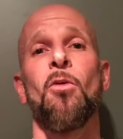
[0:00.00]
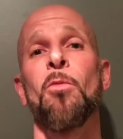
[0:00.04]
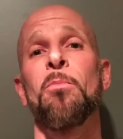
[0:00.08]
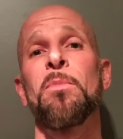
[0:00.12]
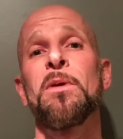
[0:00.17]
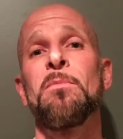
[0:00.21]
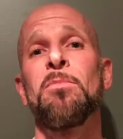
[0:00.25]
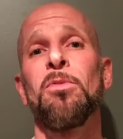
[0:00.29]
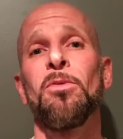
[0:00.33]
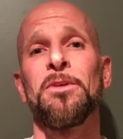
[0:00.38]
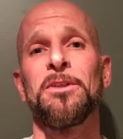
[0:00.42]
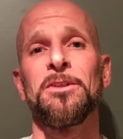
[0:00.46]
or
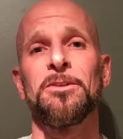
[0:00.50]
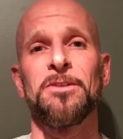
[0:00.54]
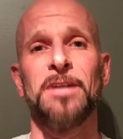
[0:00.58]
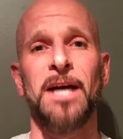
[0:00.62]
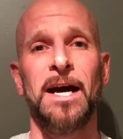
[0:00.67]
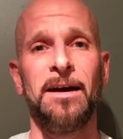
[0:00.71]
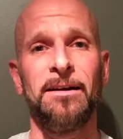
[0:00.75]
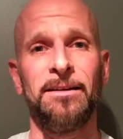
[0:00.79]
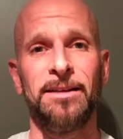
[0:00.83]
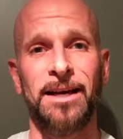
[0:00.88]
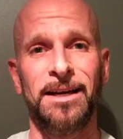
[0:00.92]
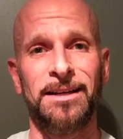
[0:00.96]
people in your
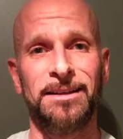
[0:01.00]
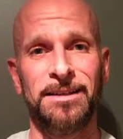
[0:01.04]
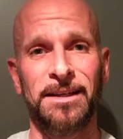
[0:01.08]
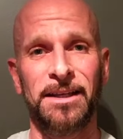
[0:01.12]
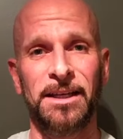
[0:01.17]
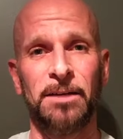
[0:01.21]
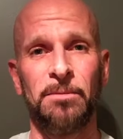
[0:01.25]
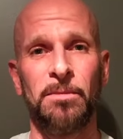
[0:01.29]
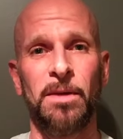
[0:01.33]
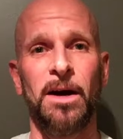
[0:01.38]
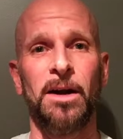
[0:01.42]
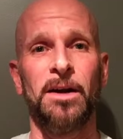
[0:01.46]
downline
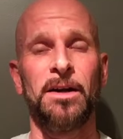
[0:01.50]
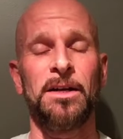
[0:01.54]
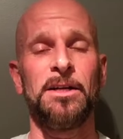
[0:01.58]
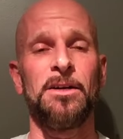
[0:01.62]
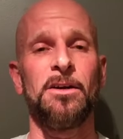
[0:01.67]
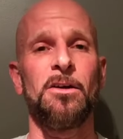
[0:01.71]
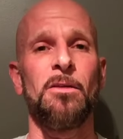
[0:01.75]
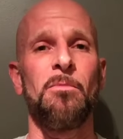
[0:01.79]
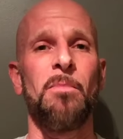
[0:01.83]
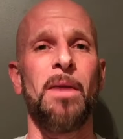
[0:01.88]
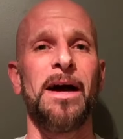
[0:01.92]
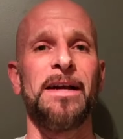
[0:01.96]
thinking about it,
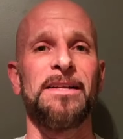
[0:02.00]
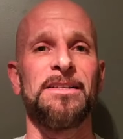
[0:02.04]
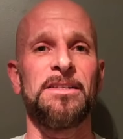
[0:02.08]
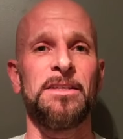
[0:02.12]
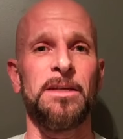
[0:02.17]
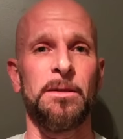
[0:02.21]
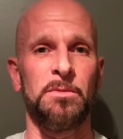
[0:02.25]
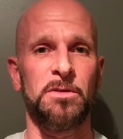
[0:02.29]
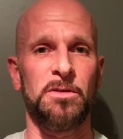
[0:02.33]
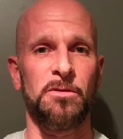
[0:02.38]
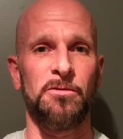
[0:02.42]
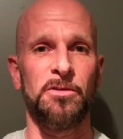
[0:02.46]
here are my
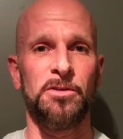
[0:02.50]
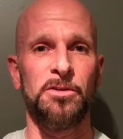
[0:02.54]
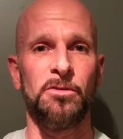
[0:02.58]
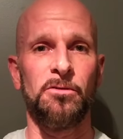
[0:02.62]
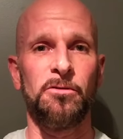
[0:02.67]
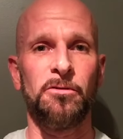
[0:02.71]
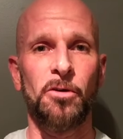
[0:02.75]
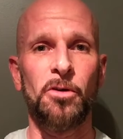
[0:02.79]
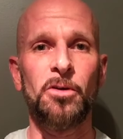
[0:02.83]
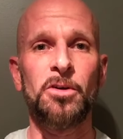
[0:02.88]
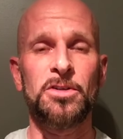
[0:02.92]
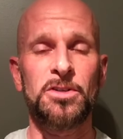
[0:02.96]
tips for you.
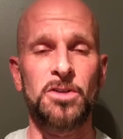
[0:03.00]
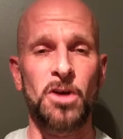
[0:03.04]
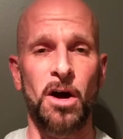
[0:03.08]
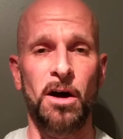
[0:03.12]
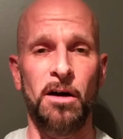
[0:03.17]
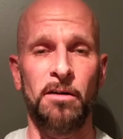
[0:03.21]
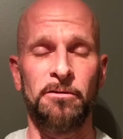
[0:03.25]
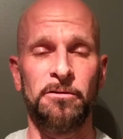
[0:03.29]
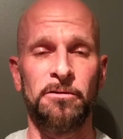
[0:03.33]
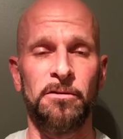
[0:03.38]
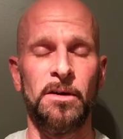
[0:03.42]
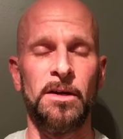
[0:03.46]
First
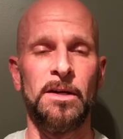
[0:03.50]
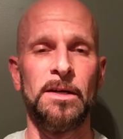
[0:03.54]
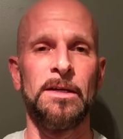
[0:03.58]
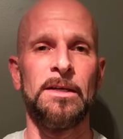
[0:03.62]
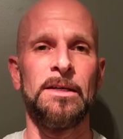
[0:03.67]
off,